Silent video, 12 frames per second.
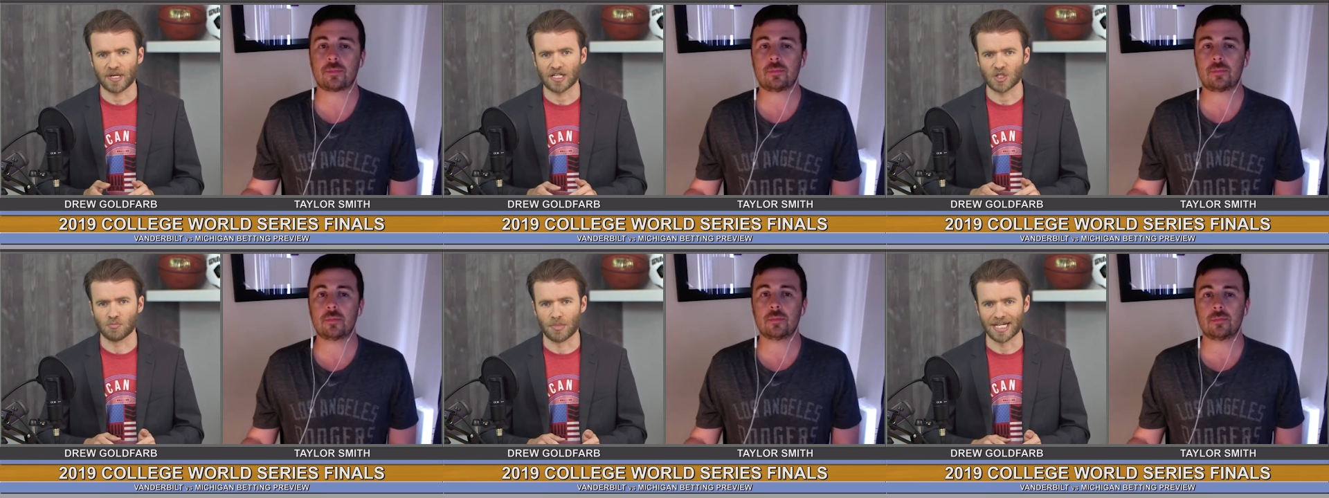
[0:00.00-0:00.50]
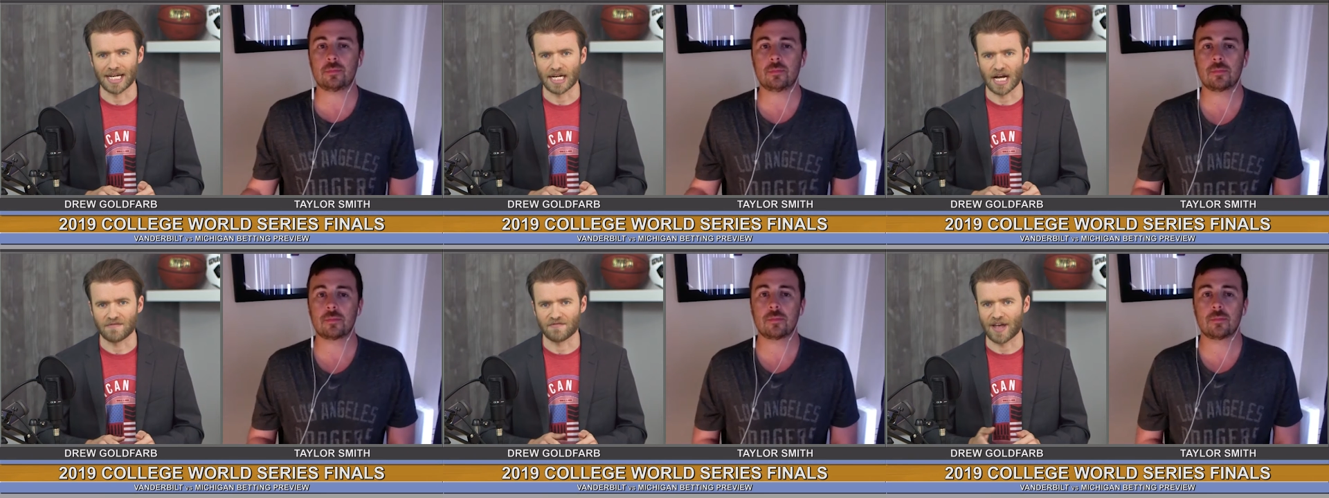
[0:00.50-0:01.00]
Speaker 1: begins Monday
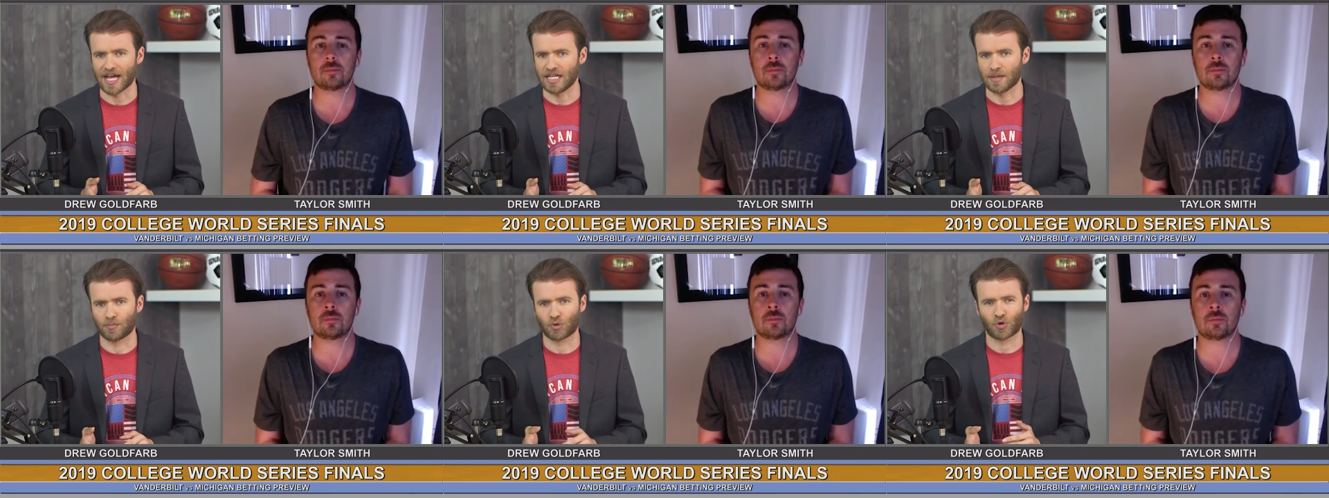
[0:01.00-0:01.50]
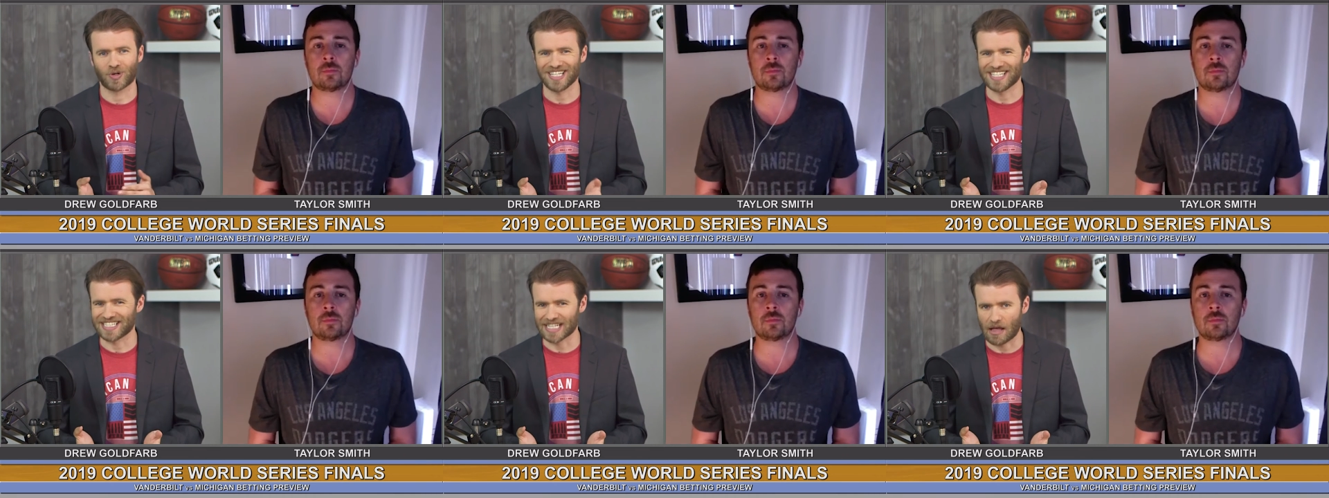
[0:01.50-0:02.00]
night. Vandy, a pretty
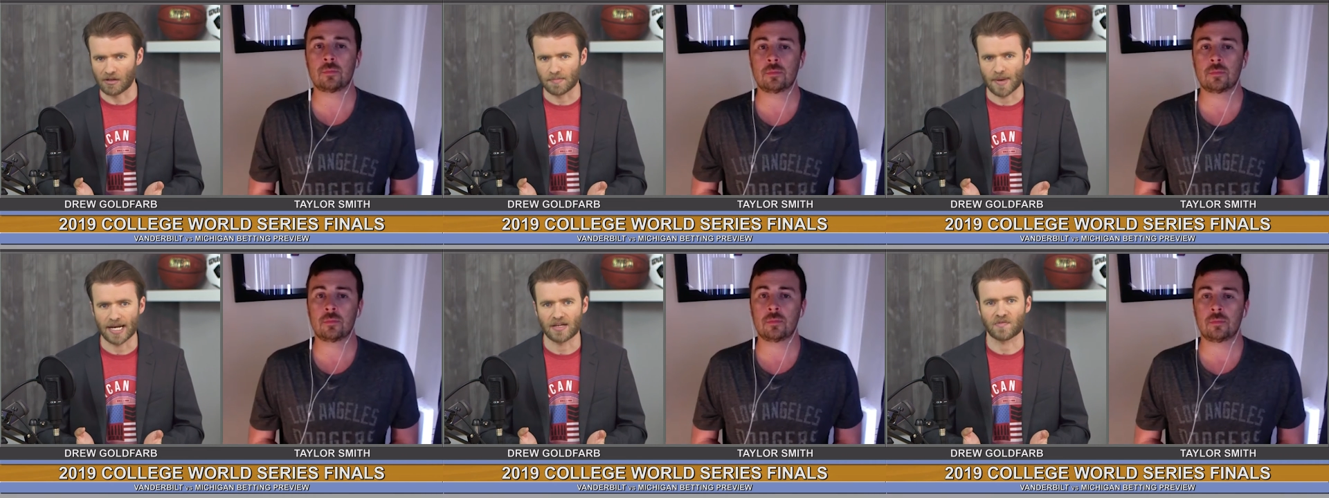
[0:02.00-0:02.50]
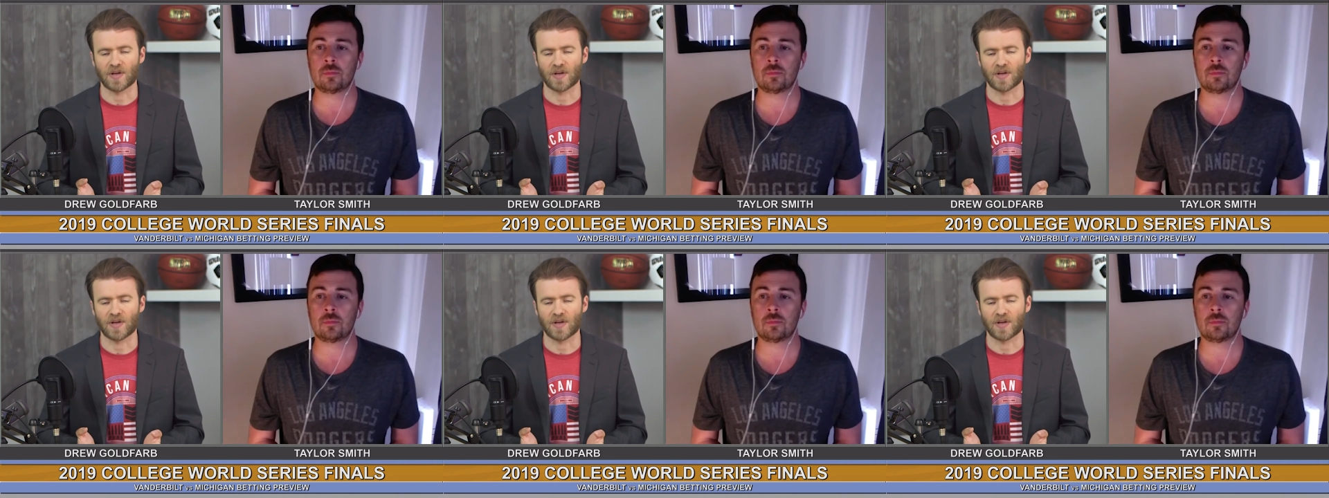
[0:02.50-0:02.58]
solid betting